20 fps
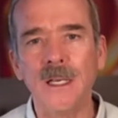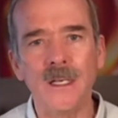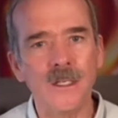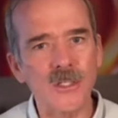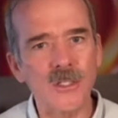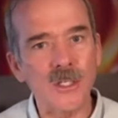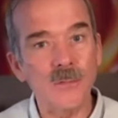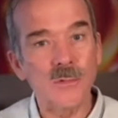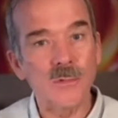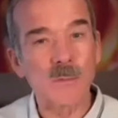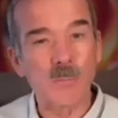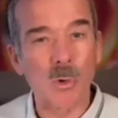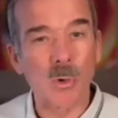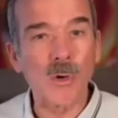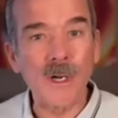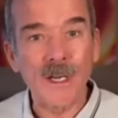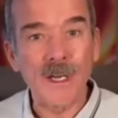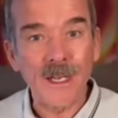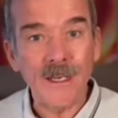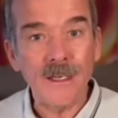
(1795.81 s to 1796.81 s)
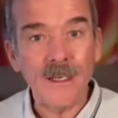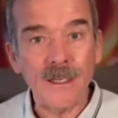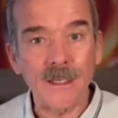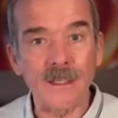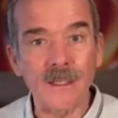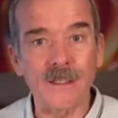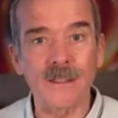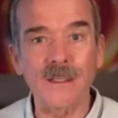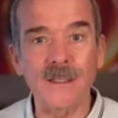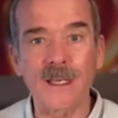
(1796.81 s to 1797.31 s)
She was born in
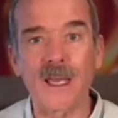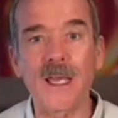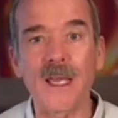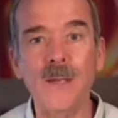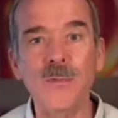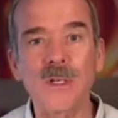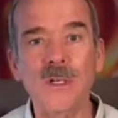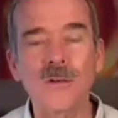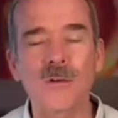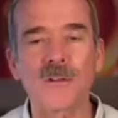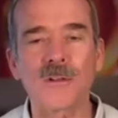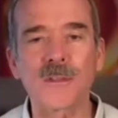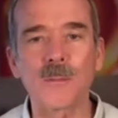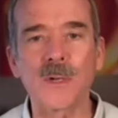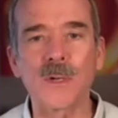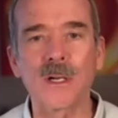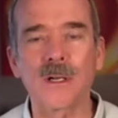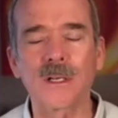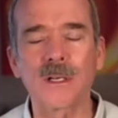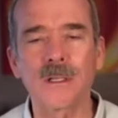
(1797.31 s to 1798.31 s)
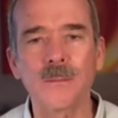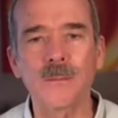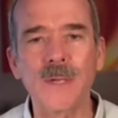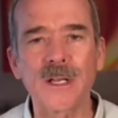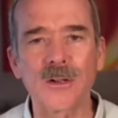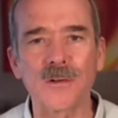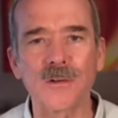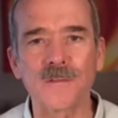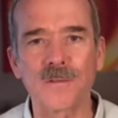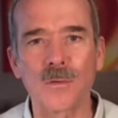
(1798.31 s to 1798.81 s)
India and came to North America to
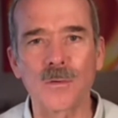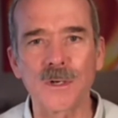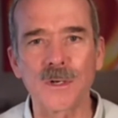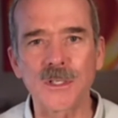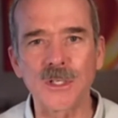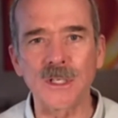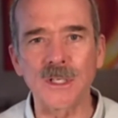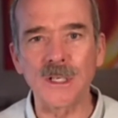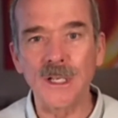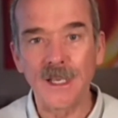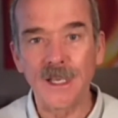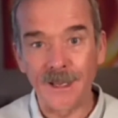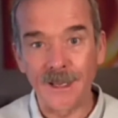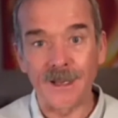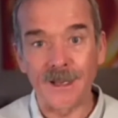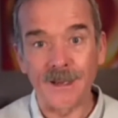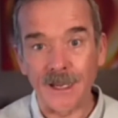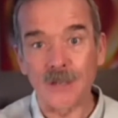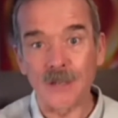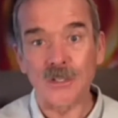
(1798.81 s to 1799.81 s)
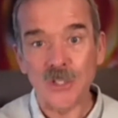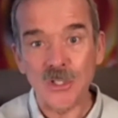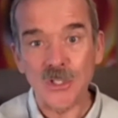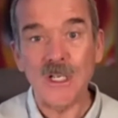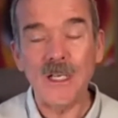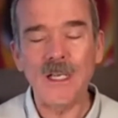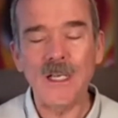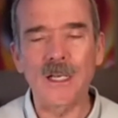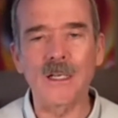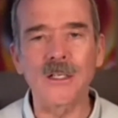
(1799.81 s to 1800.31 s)
make her fortune, and now
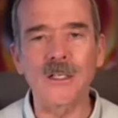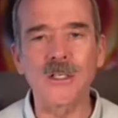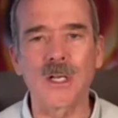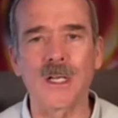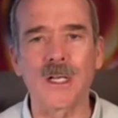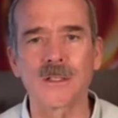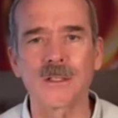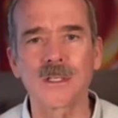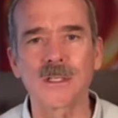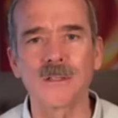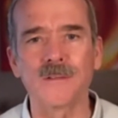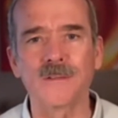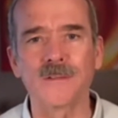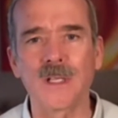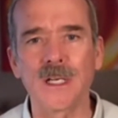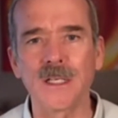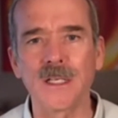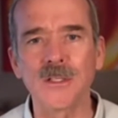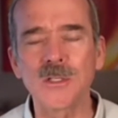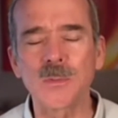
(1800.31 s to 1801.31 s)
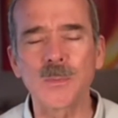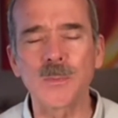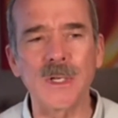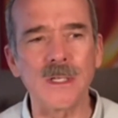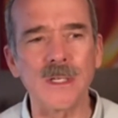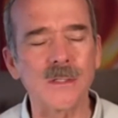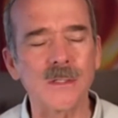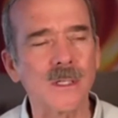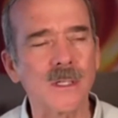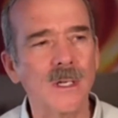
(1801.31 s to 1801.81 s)
she had a chance to fly in space.
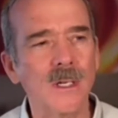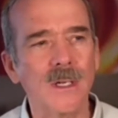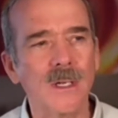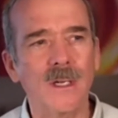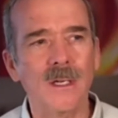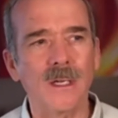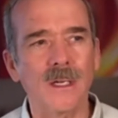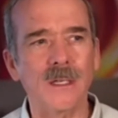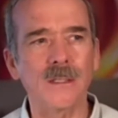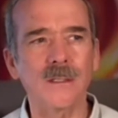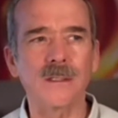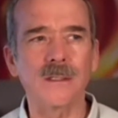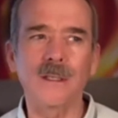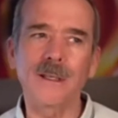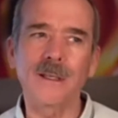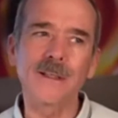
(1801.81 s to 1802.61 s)
And